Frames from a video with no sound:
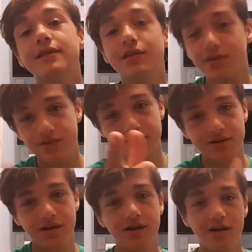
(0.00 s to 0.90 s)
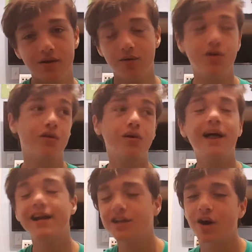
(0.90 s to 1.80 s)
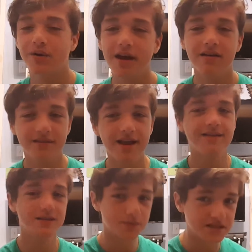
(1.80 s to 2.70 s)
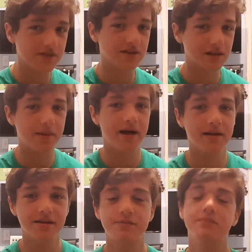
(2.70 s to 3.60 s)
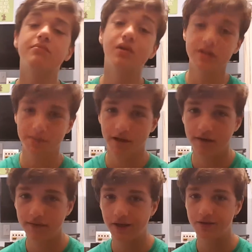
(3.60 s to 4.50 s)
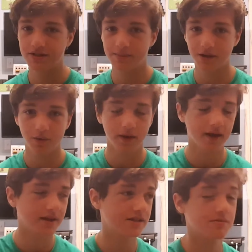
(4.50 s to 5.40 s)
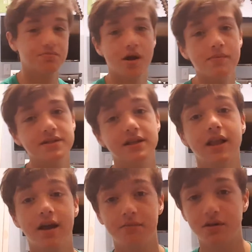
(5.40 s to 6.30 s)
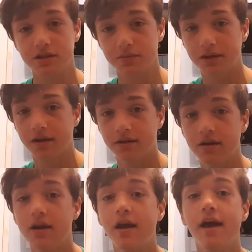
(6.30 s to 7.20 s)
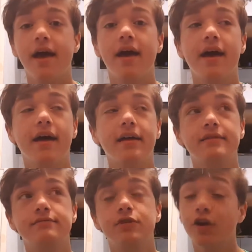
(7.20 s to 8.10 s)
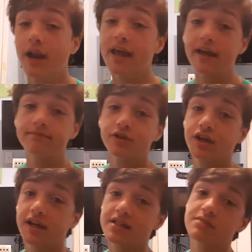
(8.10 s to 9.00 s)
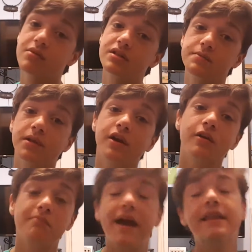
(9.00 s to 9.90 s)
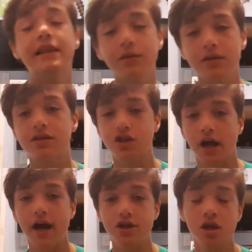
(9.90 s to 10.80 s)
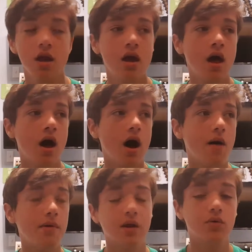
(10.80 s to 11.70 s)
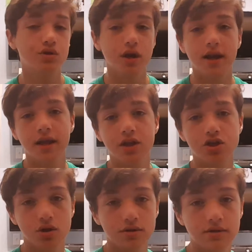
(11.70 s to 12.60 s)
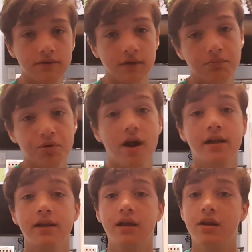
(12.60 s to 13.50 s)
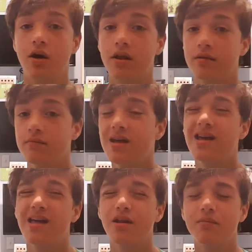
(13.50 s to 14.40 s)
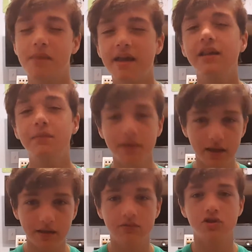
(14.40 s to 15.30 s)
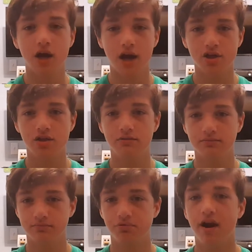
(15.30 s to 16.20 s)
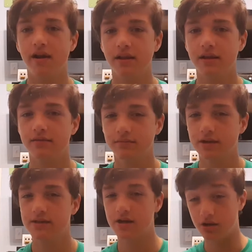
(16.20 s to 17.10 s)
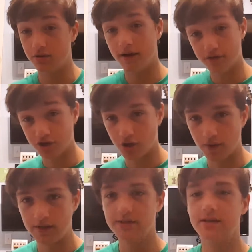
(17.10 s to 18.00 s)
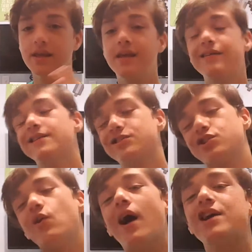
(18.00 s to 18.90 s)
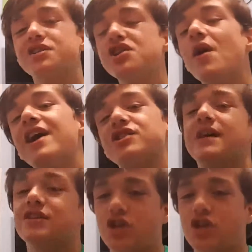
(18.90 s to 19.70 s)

videos, or, well, I, no, not, not specifically Paladins, but multiplayer videos coming your way, because I've been promising a lot of multiplayer and you're getting it. You're getting some multiplayer, mainly with Josh, uh, but I will try to get Joseph and Briley in on it. It'll mainly be Josh and Briley because I know how Joe is. He because Joe actually Joe actually has